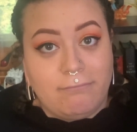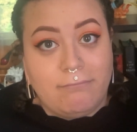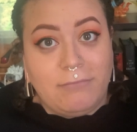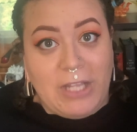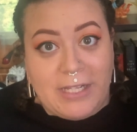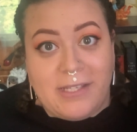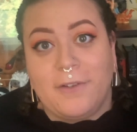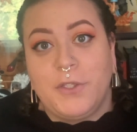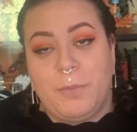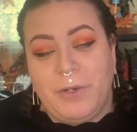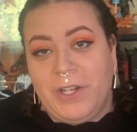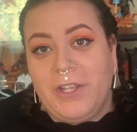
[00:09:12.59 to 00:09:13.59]
That sounds
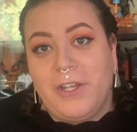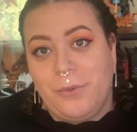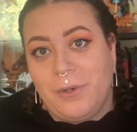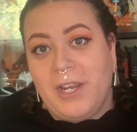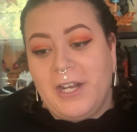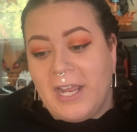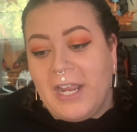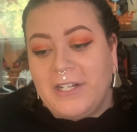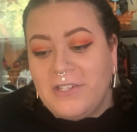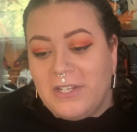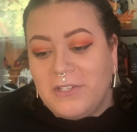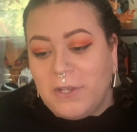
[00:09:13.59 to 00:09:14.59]
pretty good, right? I'd
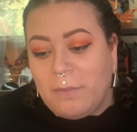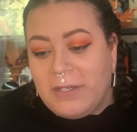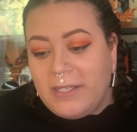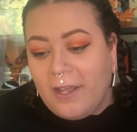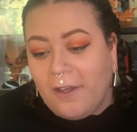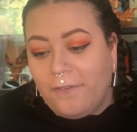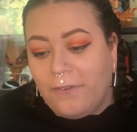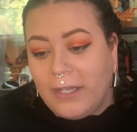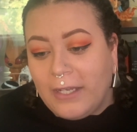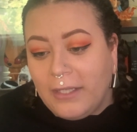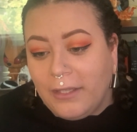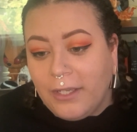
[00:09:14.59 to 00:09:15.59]
say so myself.
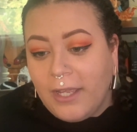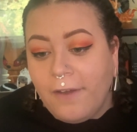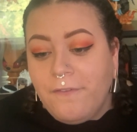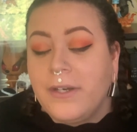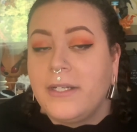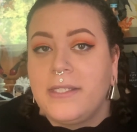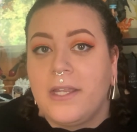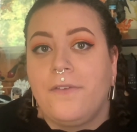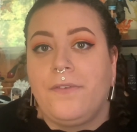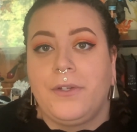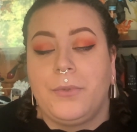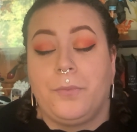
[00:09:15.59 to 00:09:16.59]
Uh, the cover itself
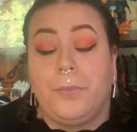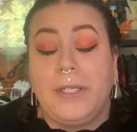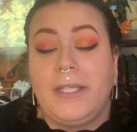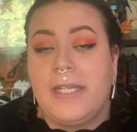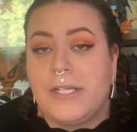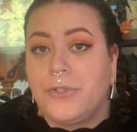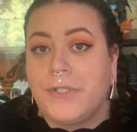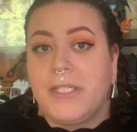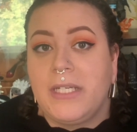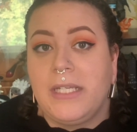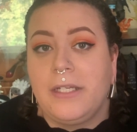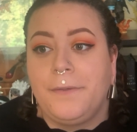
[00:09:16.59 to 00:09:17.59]
looked really
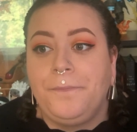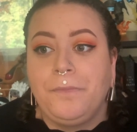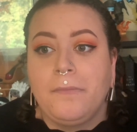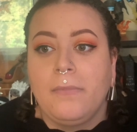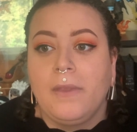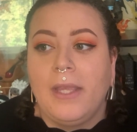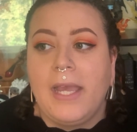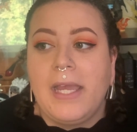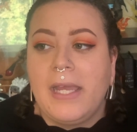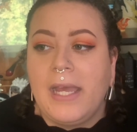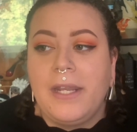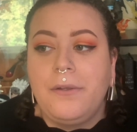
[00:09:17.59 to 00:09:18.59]
interesting. I,
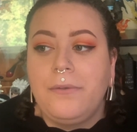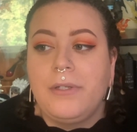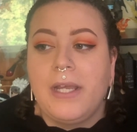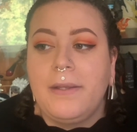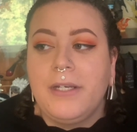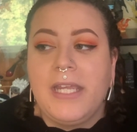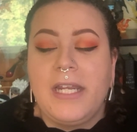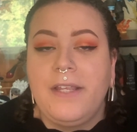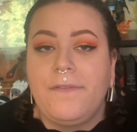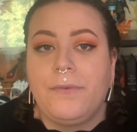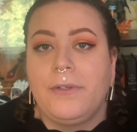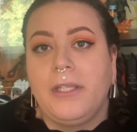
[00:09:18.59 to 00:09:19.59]
I don't, I can't
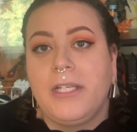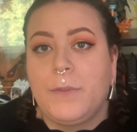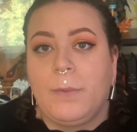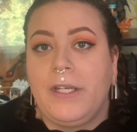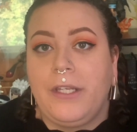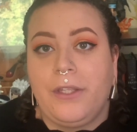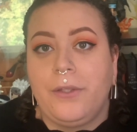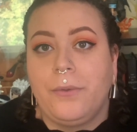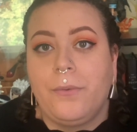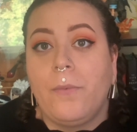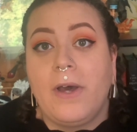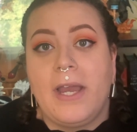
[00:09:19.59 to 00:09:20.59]
even really explain to
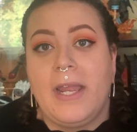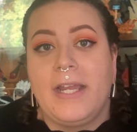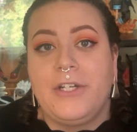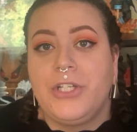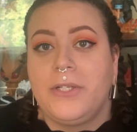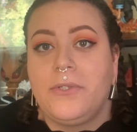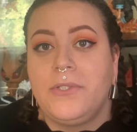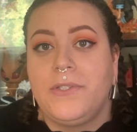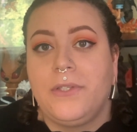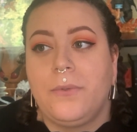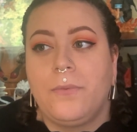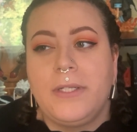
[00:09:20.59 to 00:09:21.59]
you why I chose
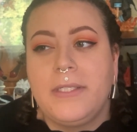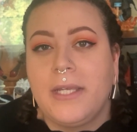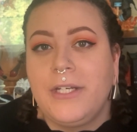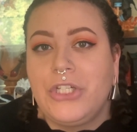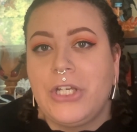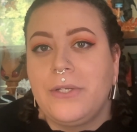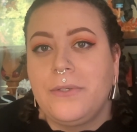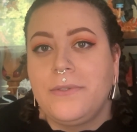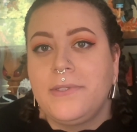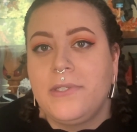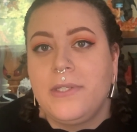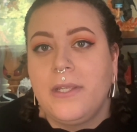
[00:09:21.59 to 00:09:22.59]
the ones I
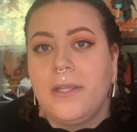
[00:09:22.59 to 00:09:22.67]
chose